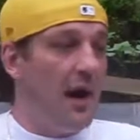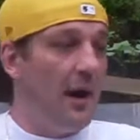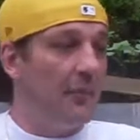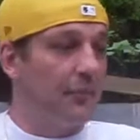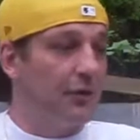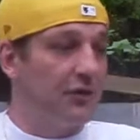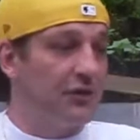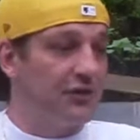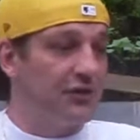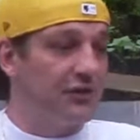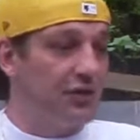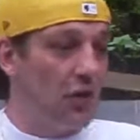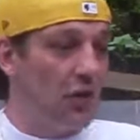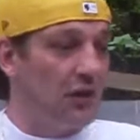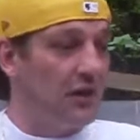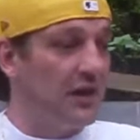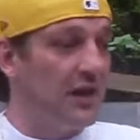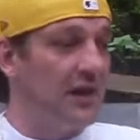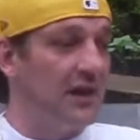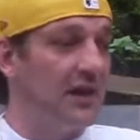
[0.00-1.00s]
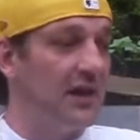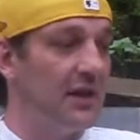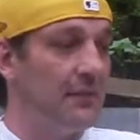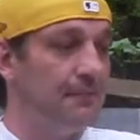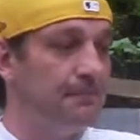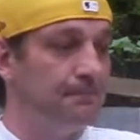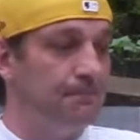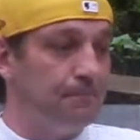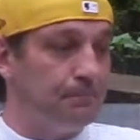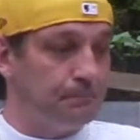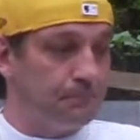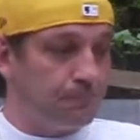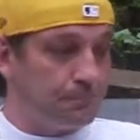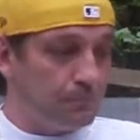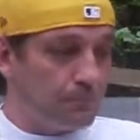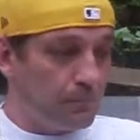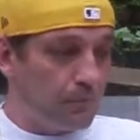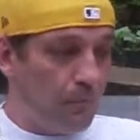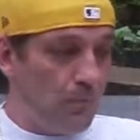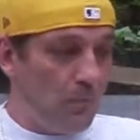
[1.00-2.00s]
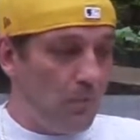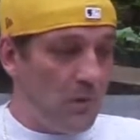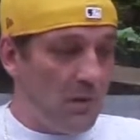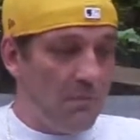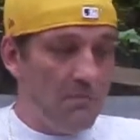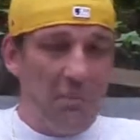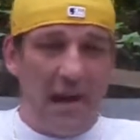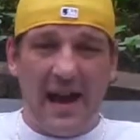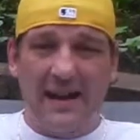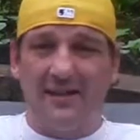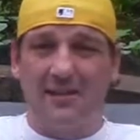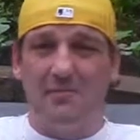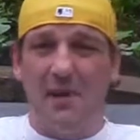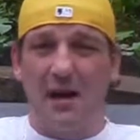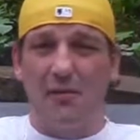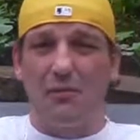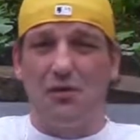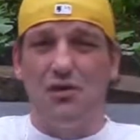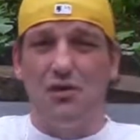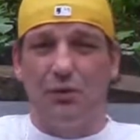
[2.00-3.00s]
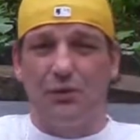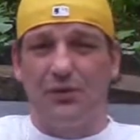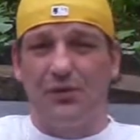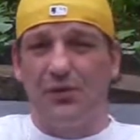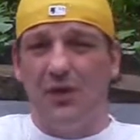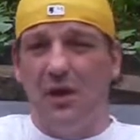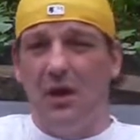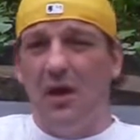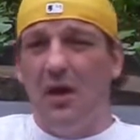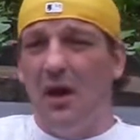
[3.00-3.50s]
I'm going to start getting back to my roots.